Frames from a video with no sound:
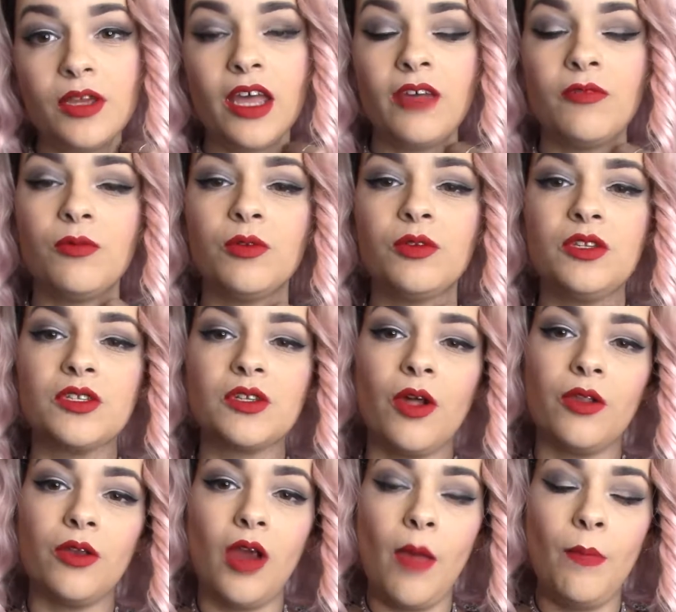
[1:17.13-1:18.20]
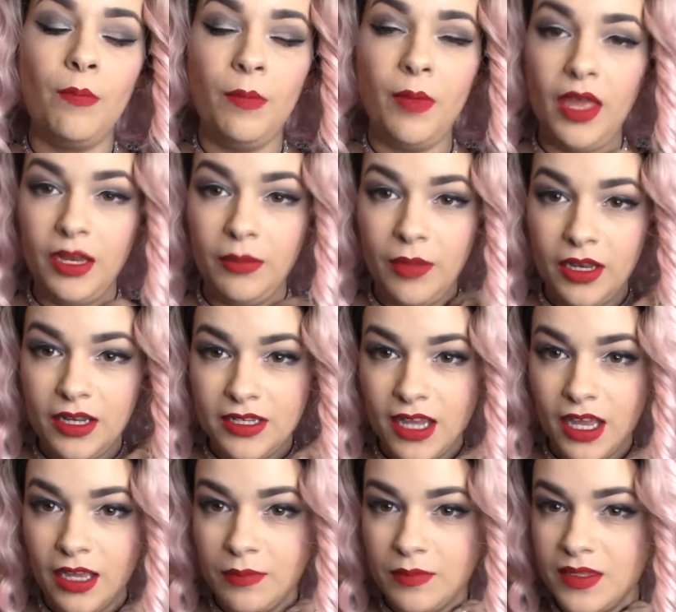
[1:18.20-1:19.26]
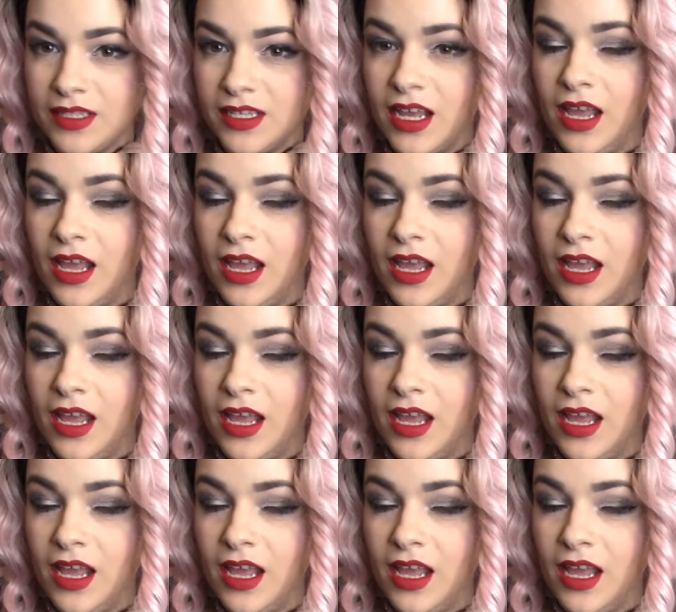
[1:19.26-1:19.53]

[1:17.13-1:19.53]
I've worn this collar many times.